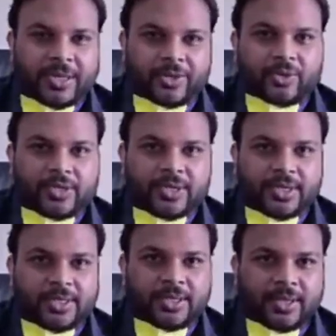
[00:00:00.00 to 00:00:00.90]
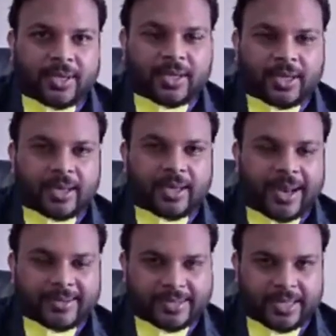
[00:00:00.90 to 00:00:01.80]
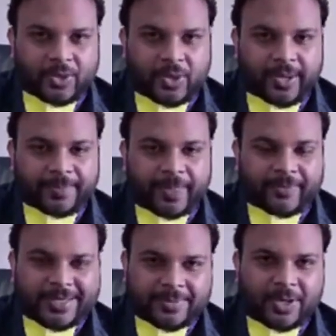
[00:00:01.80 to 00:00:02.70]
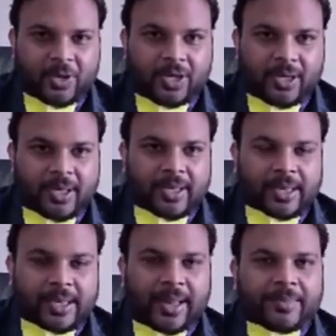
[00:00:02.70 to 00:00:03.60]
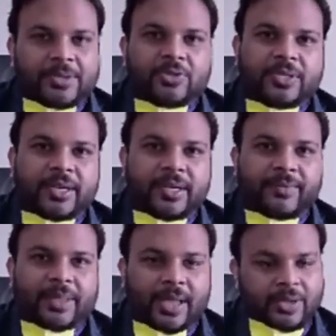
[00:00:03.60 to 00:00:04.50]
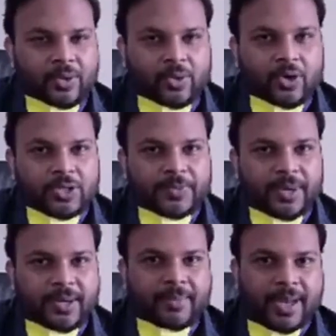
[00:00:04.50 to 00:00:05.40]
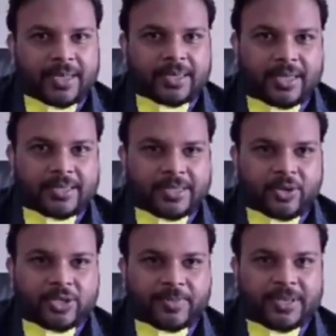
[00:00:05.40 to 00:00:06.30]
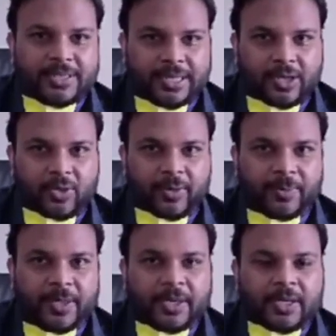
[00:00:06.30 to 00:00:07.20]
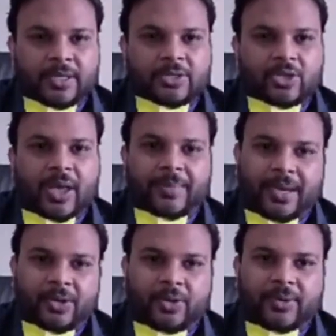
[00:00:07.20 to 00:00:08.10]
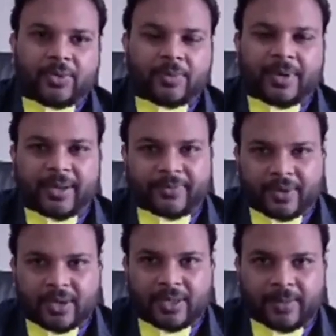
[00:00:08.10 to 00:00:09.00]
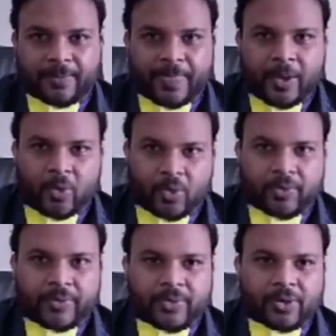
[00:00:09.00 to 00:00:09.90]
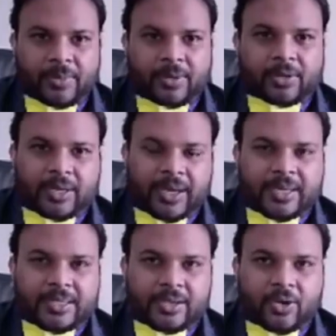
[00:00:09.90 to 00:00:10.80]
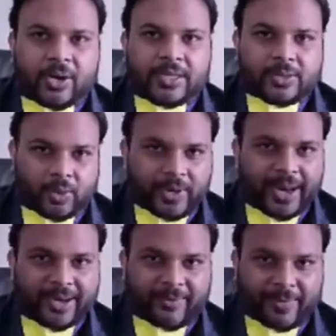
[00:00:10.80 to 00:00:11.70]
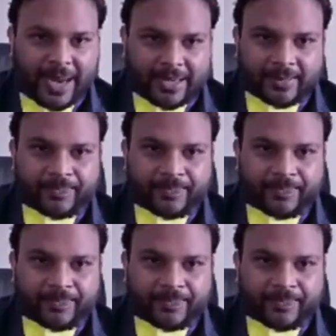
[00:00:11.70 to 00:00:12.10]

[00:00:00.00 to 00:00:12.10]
and neurosurgeon at Siliguri, West Bengal, and I am associated with Anandok Hospital and Maharaj Agrawal Hospital, Siliguri. So I am here to give you a brief overview about the condition called as overactive bladder.